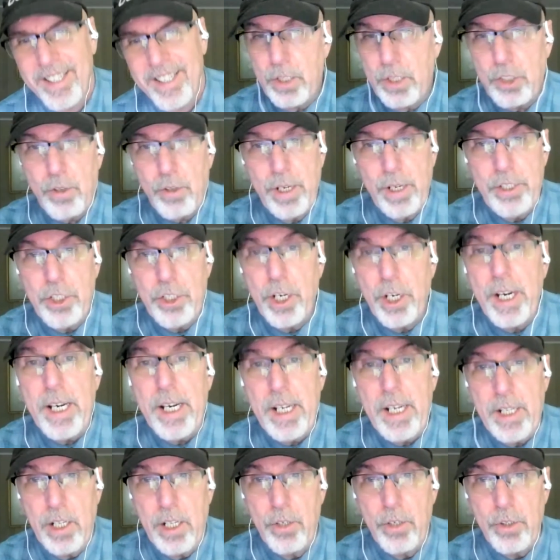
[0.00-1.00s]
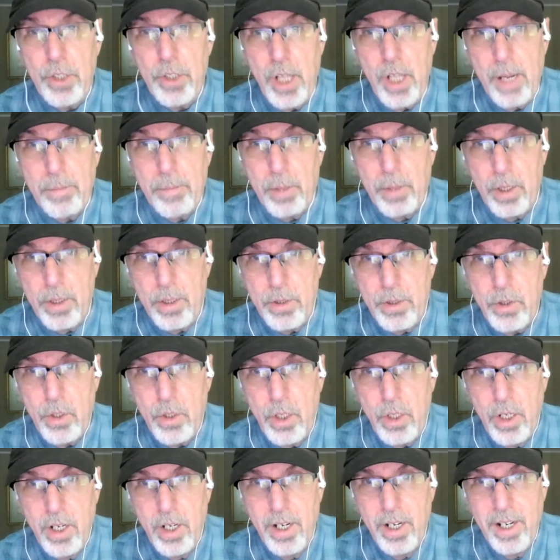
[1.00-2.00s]
demonstrate you're hitting those numbers,
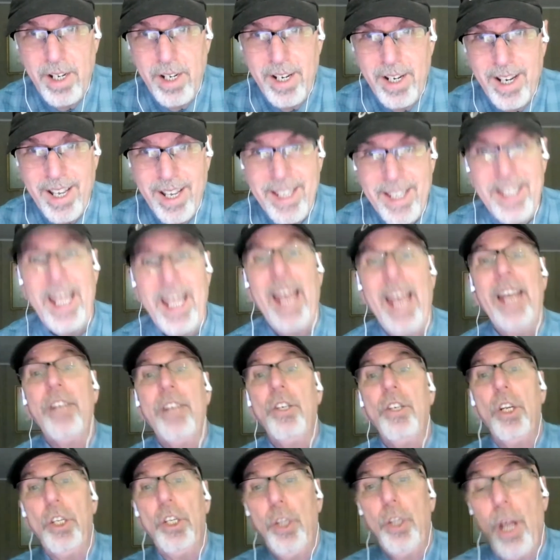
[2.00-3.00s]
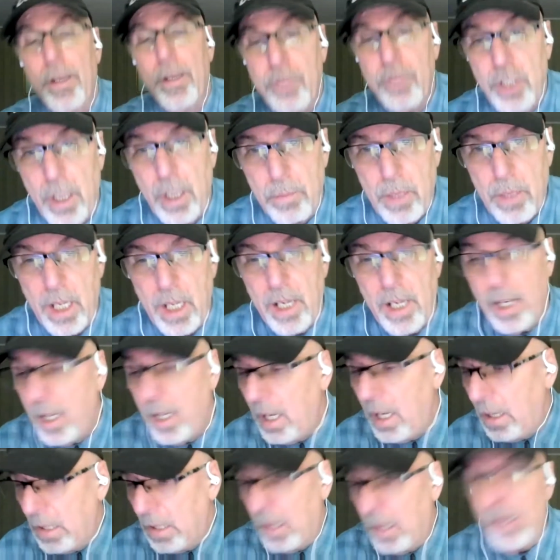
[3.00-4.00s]
then you have something,
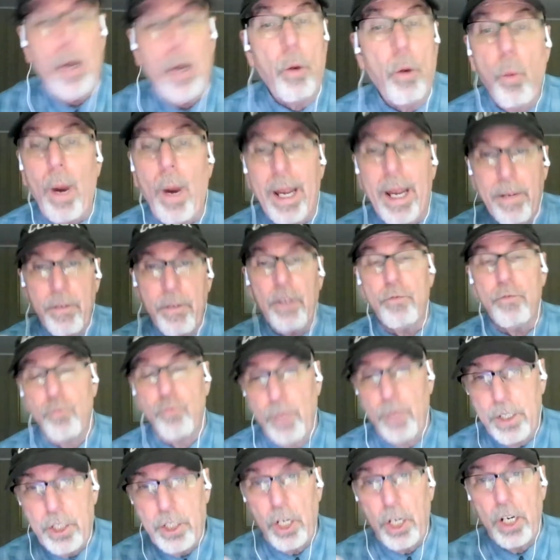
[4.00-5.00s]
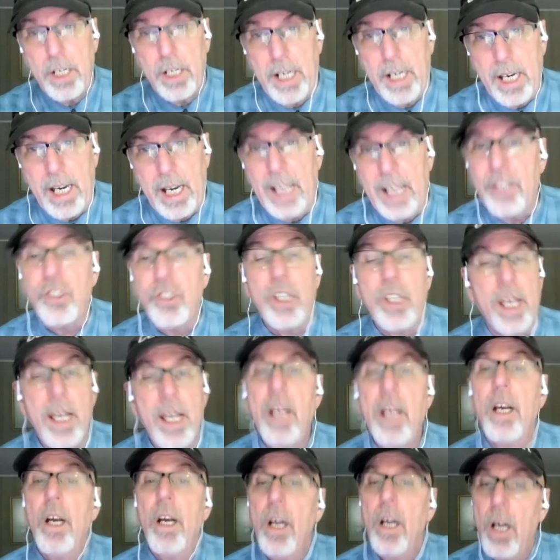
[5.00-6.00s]
a way of returning and
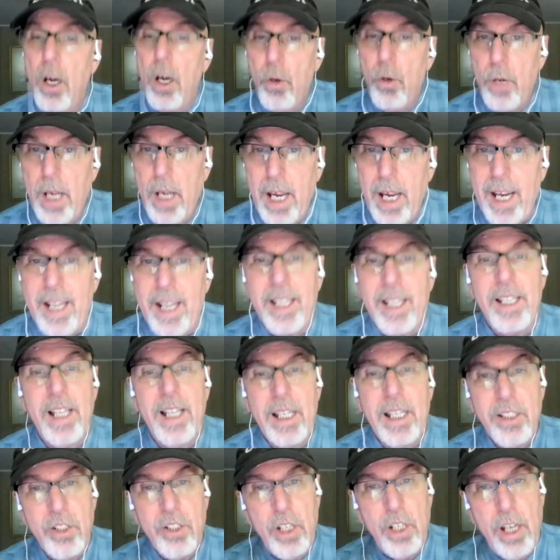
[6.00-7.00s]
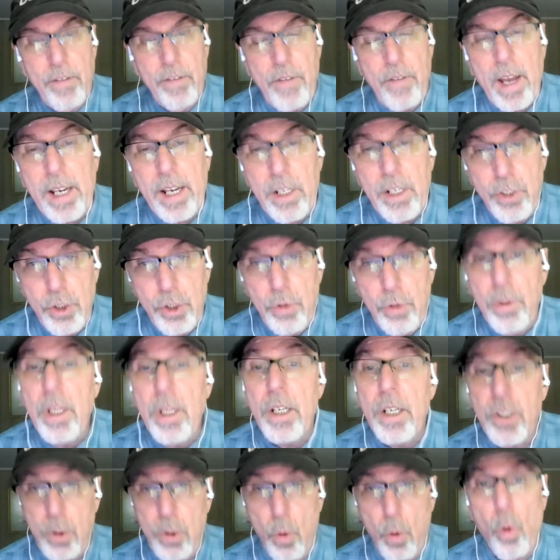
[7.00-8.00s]
say, okay, let's see if I can do
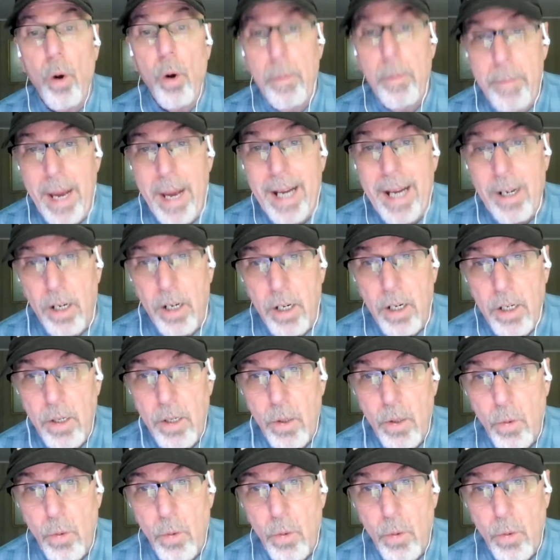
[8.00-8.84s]
this or better